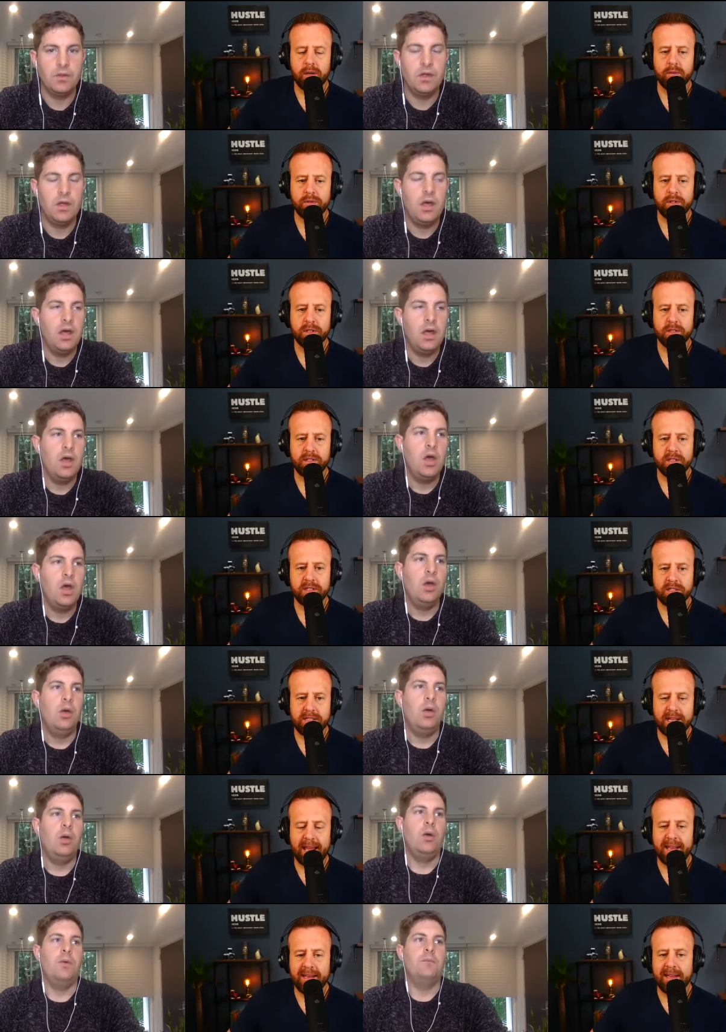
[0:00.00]
Speaker 1: to to
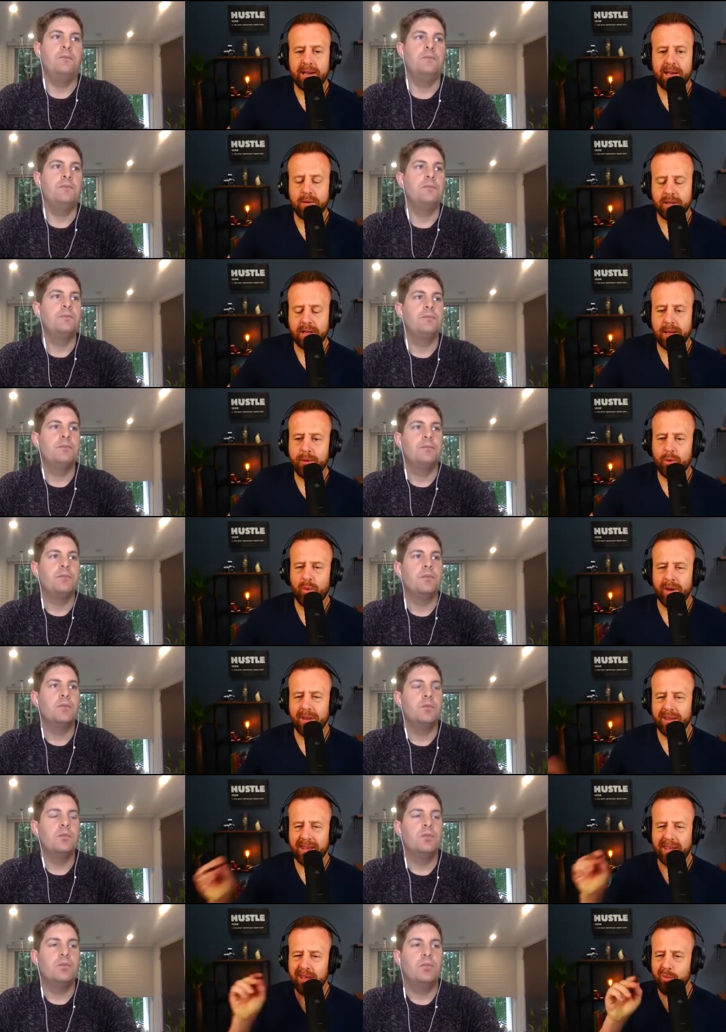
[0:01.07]
stand out. And I mean, one of the
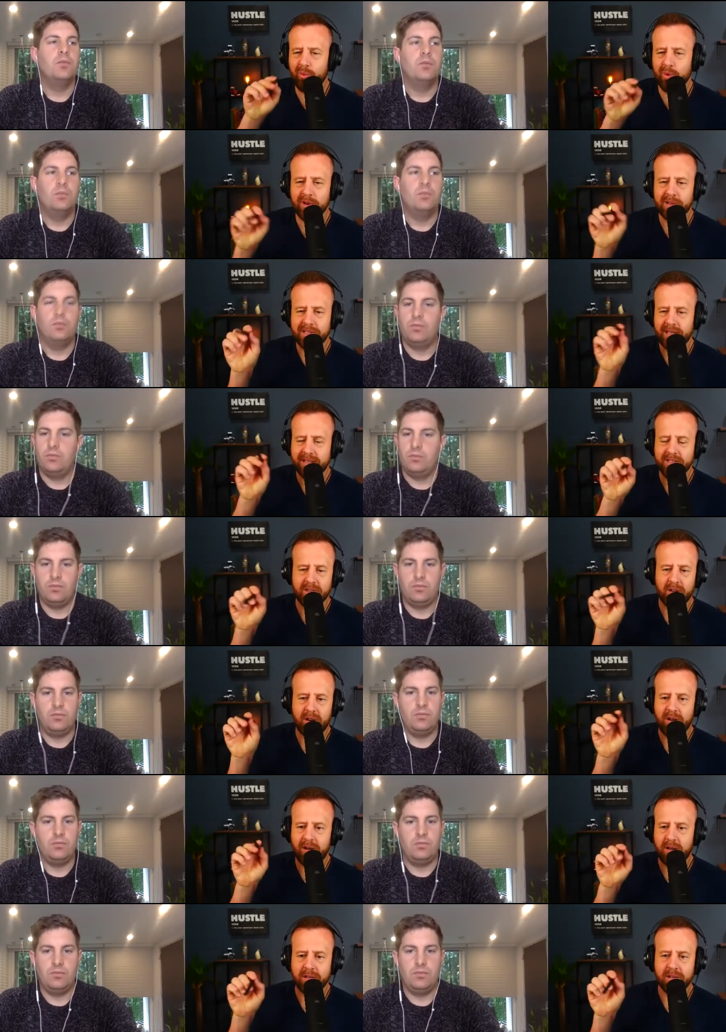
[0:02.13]
key words I
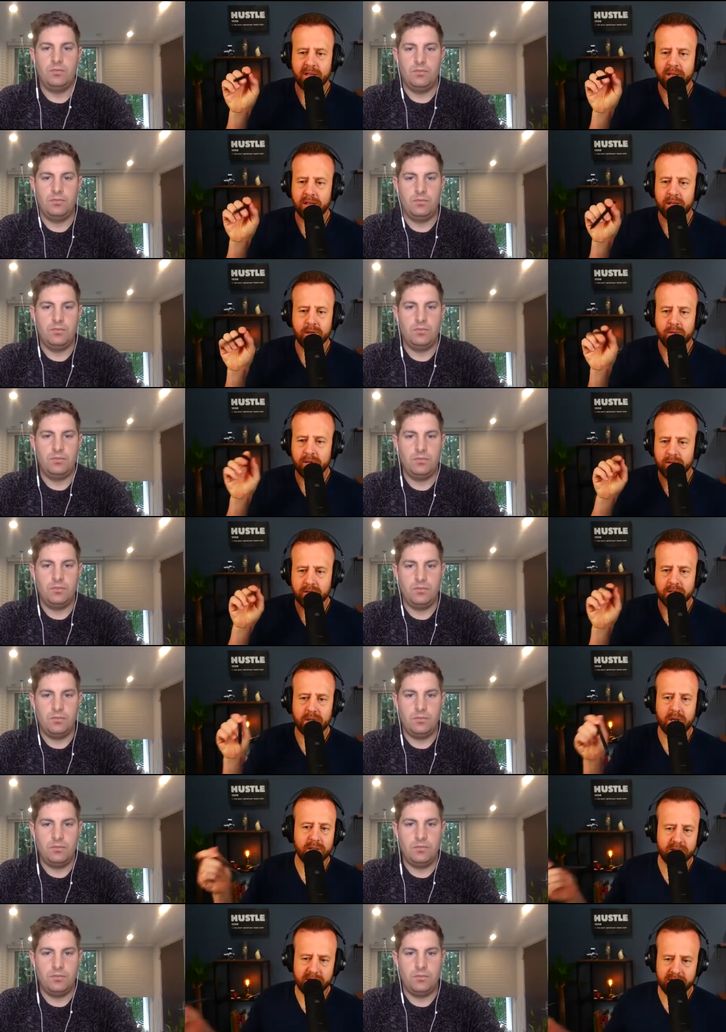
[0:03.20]
saw you use a lot
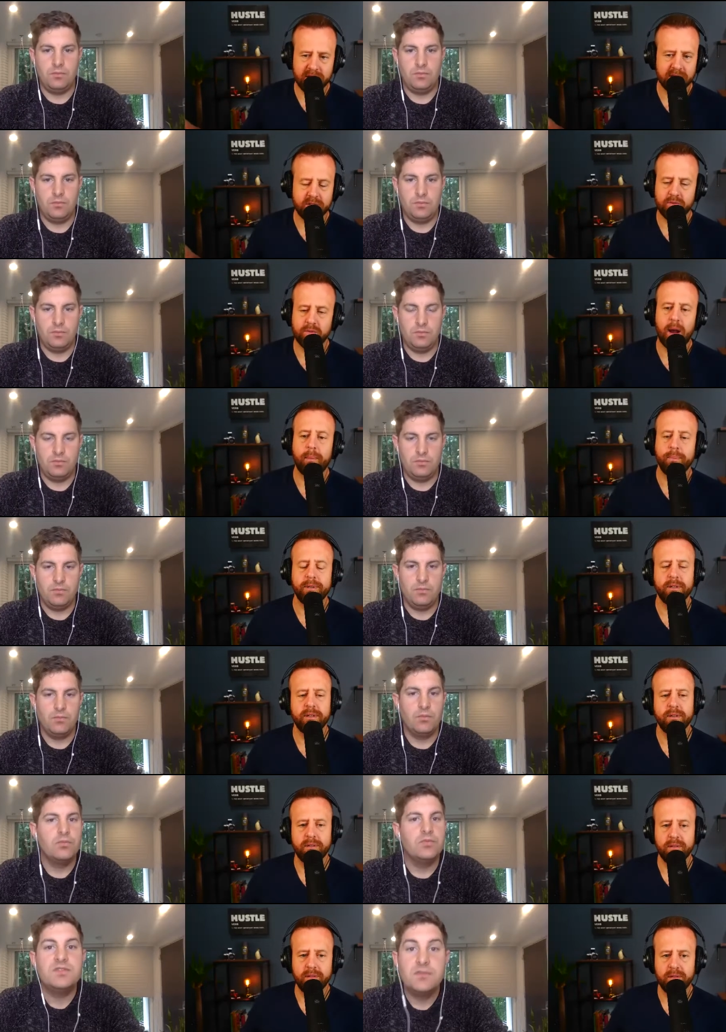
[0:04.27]
is disrupt.
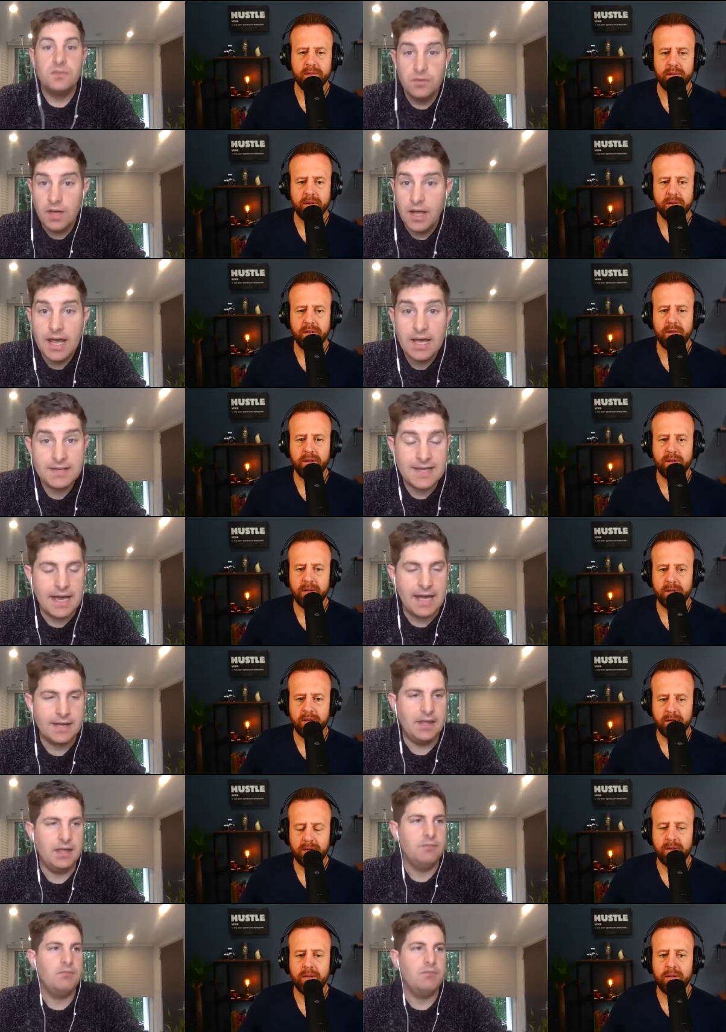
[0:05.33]

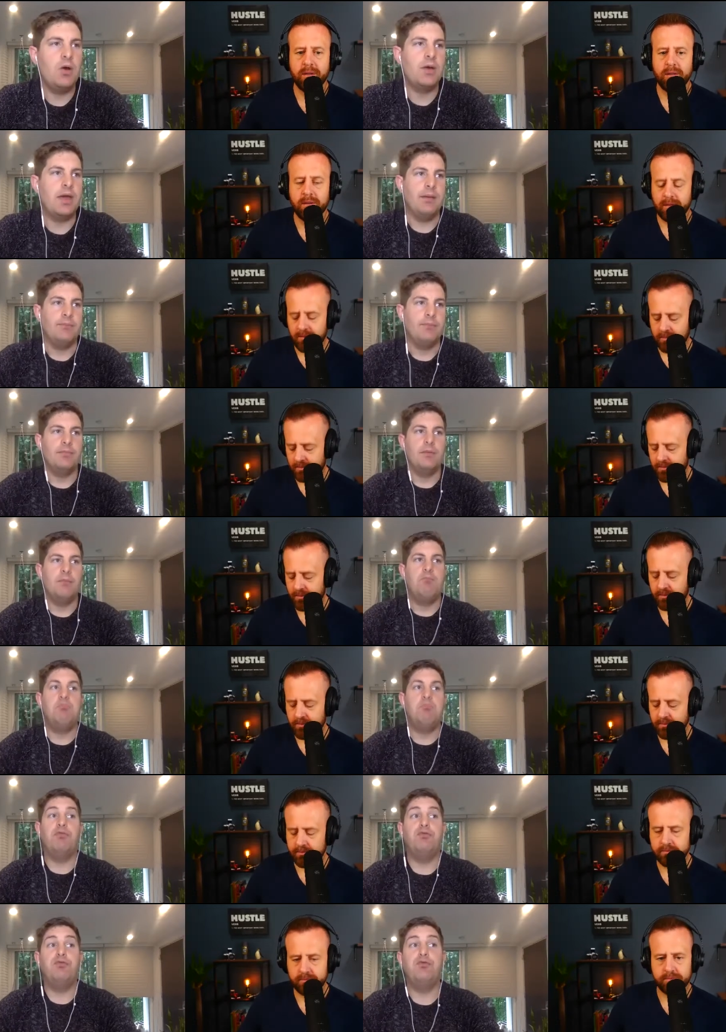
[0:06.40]
Speaker 2: Exactly. Okay.
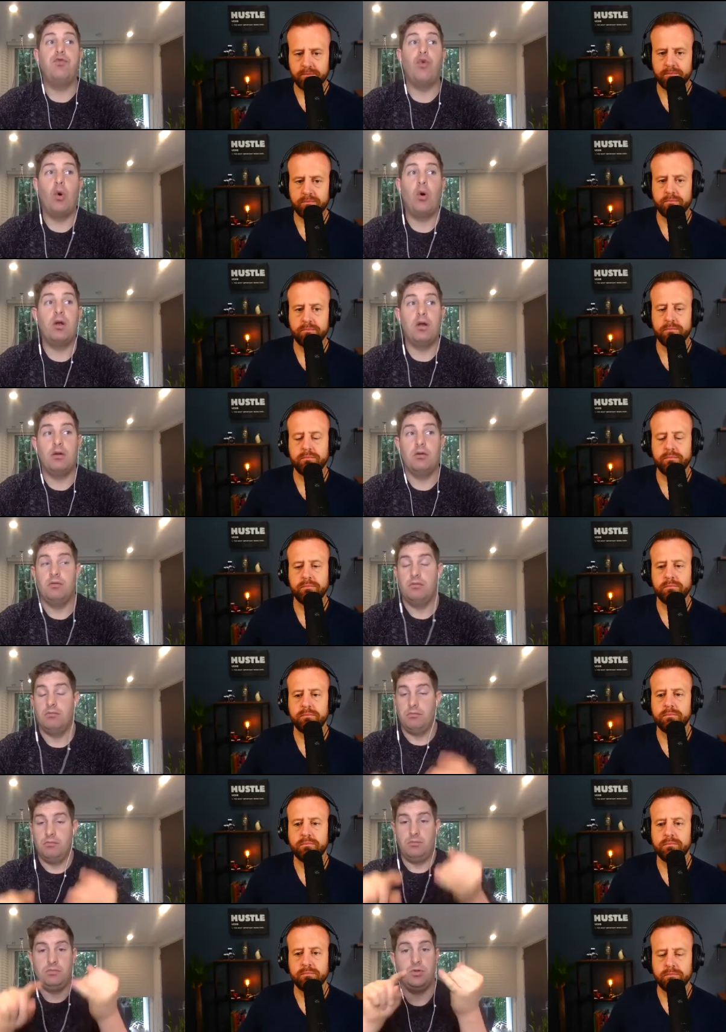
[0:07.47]
Before
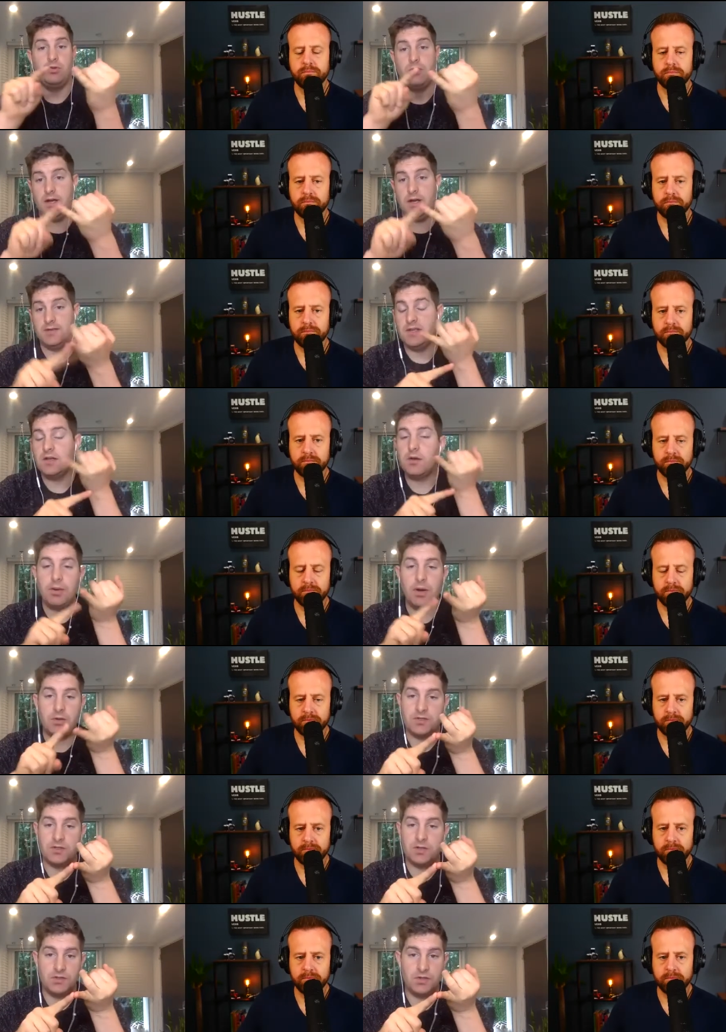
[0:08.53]
you create a single
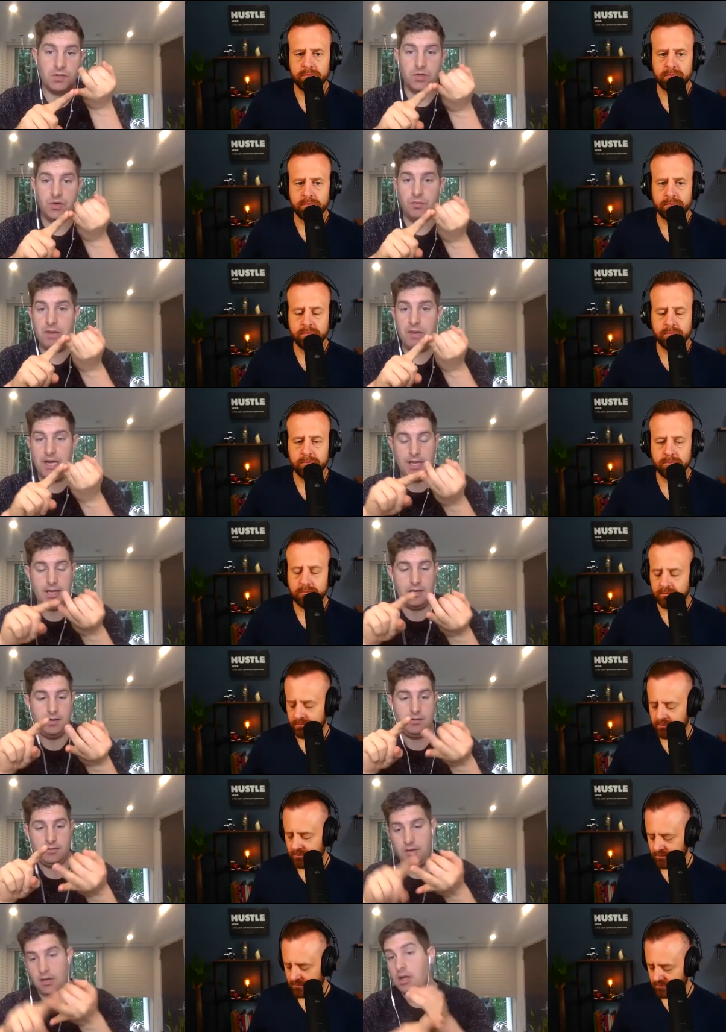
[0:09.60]
post on social
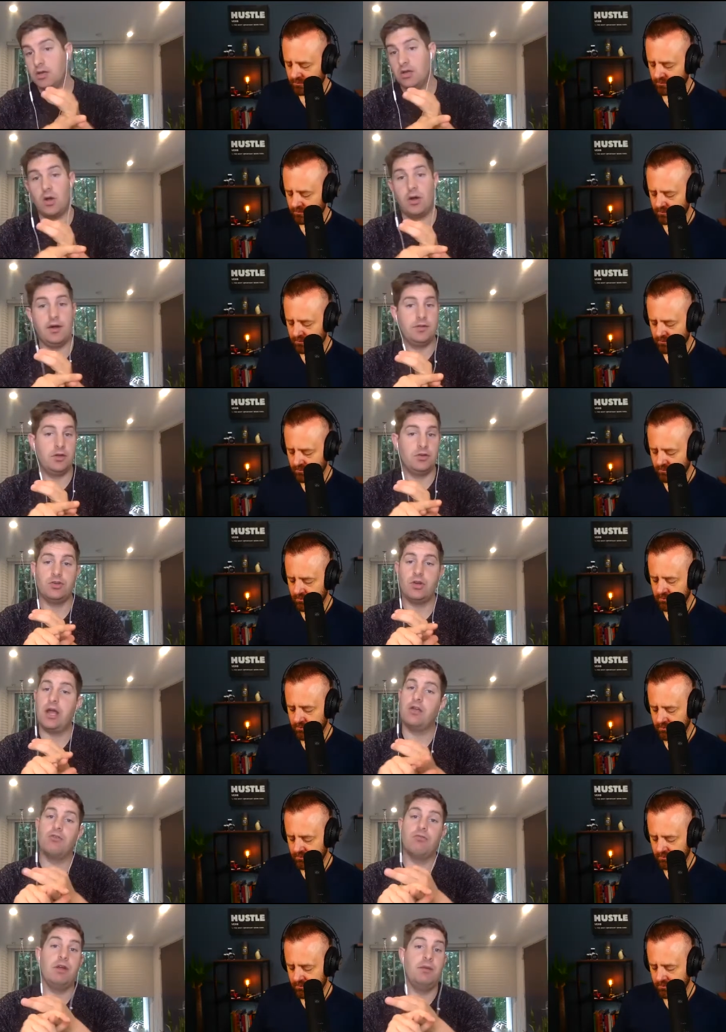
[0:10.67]
media, go out there
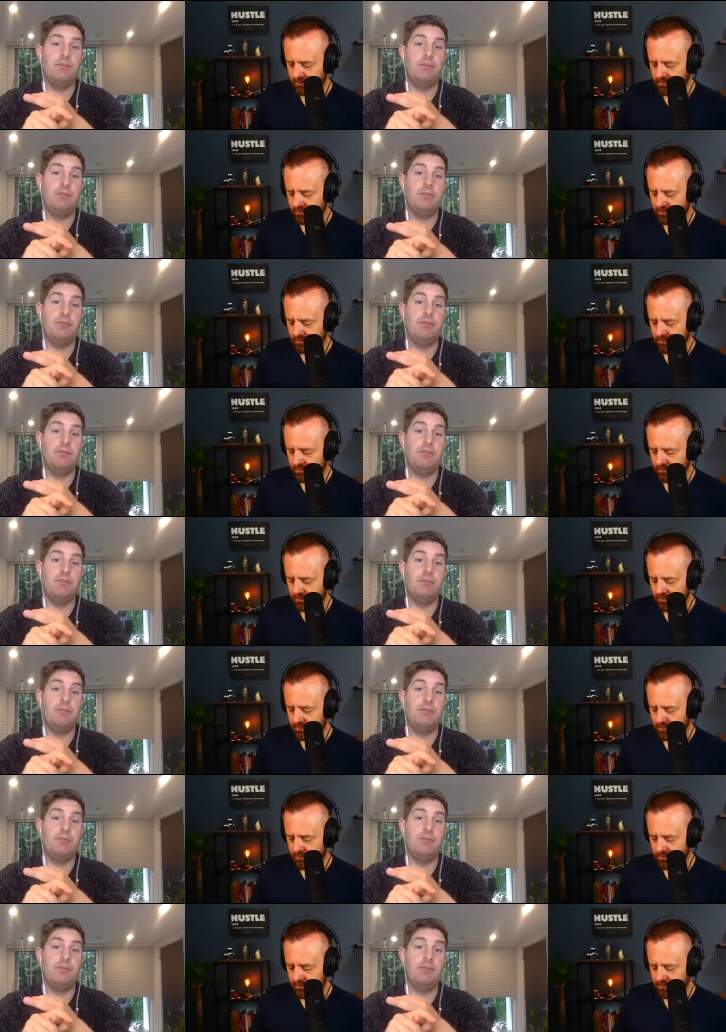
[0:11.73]
try and